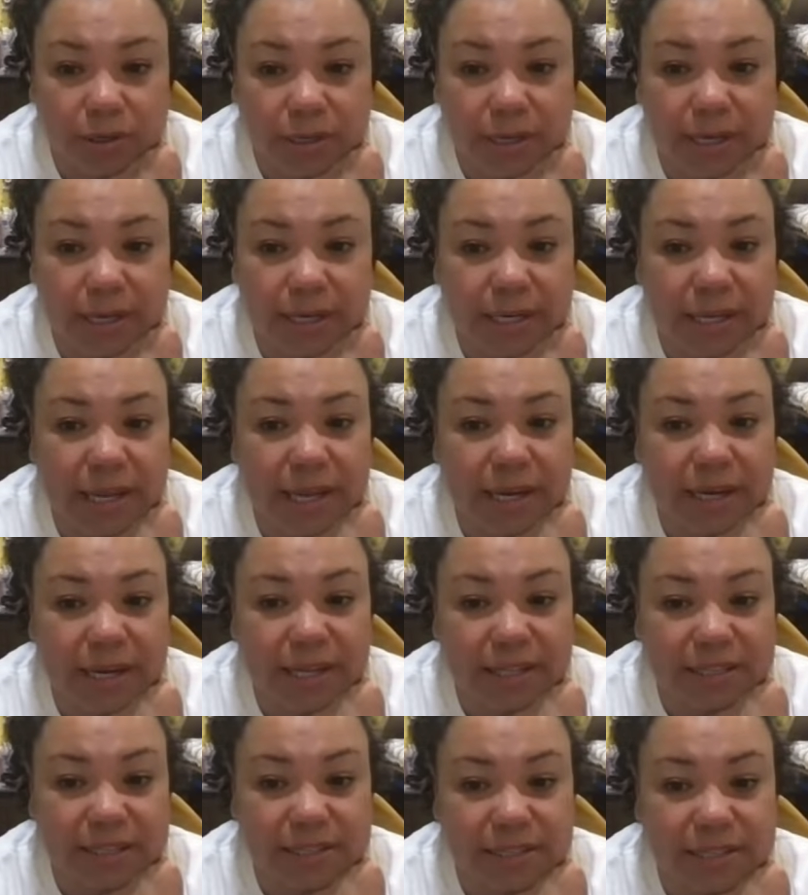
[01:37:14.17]
And
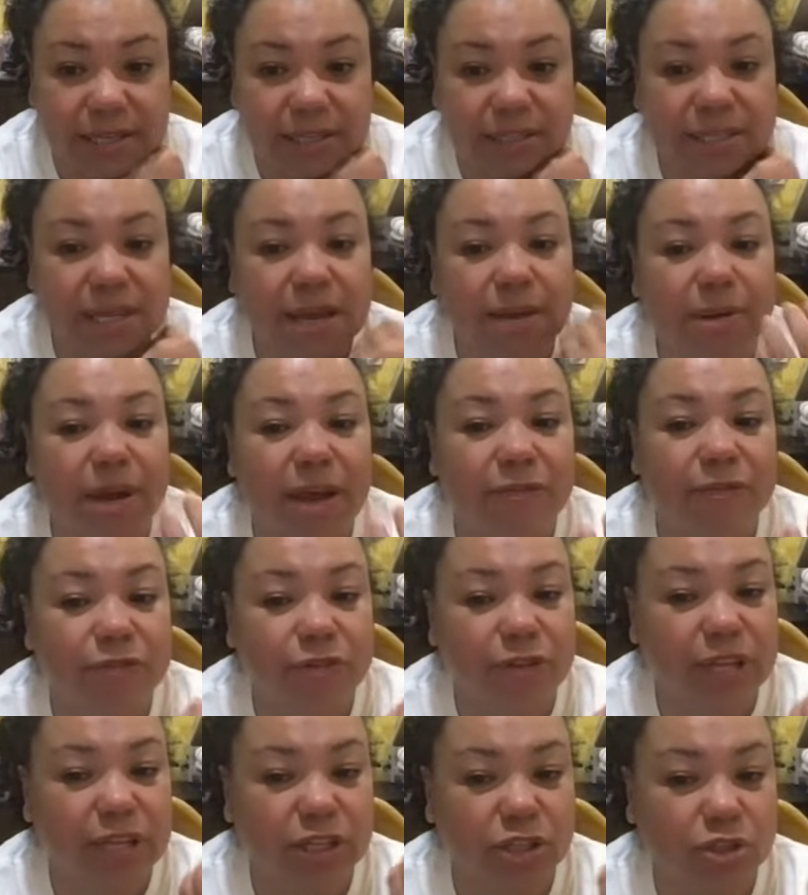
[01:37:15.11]
at the same time, I
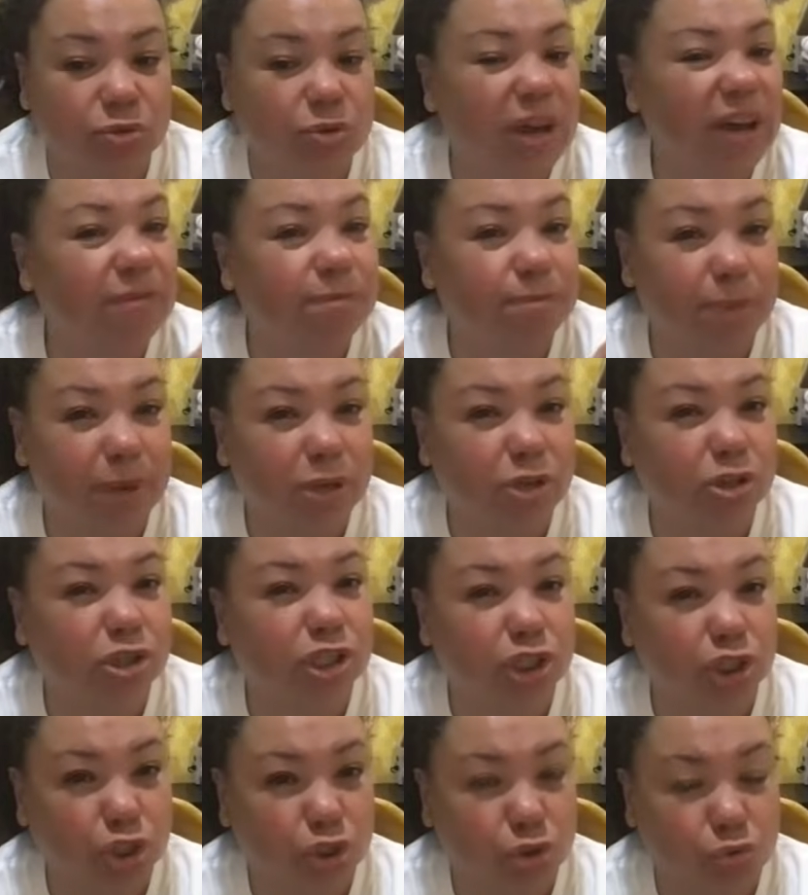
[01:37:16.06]
feel like you have better
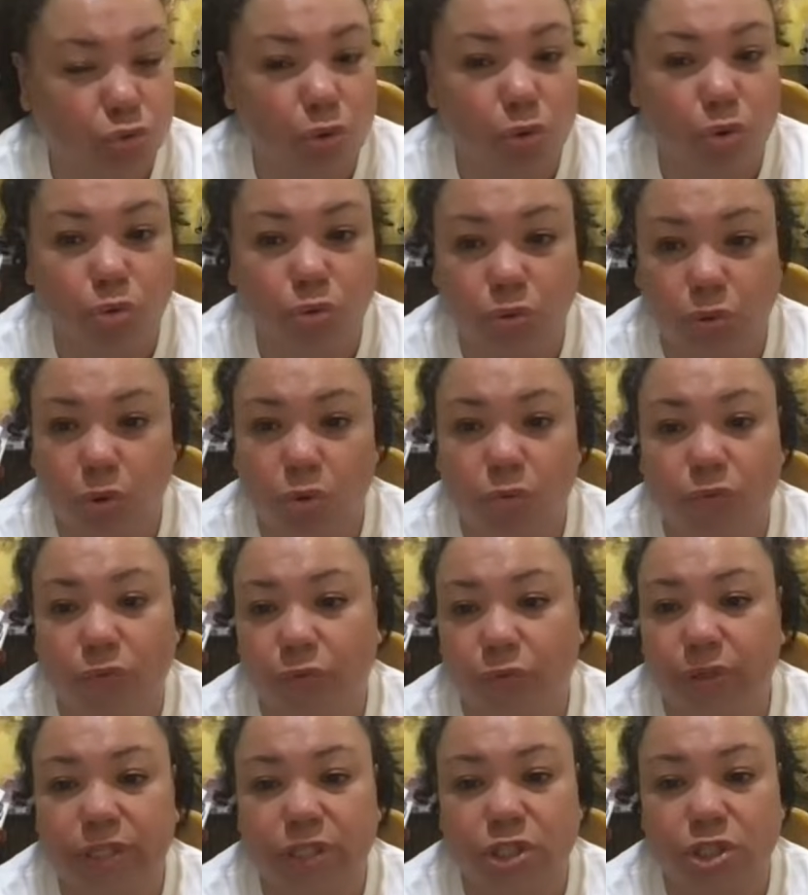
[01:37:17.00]
control
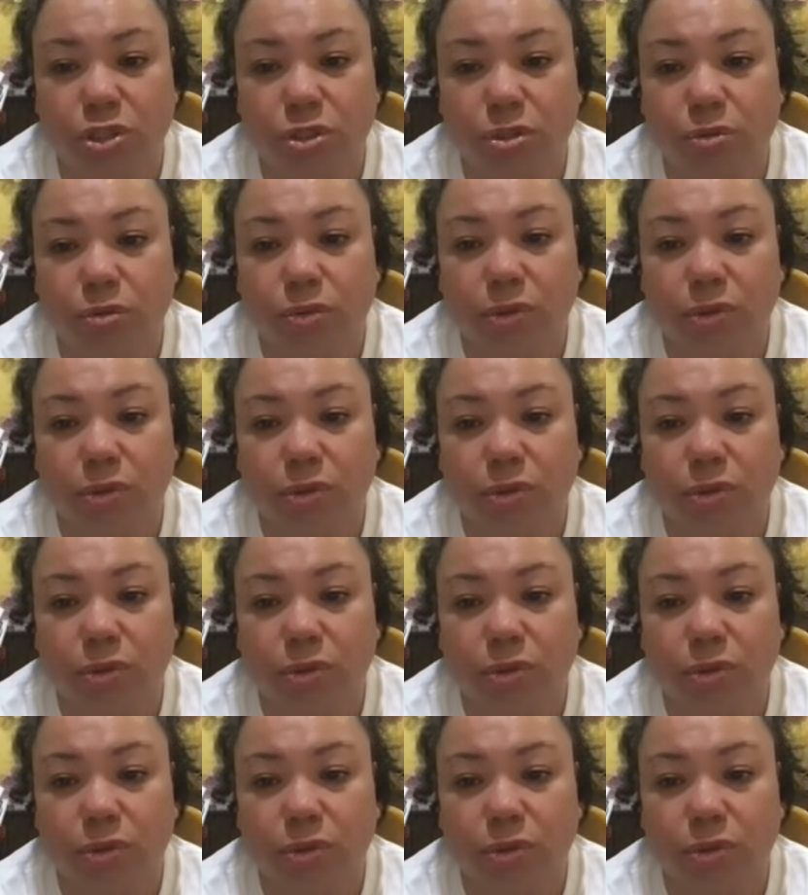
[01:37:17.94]
over it too.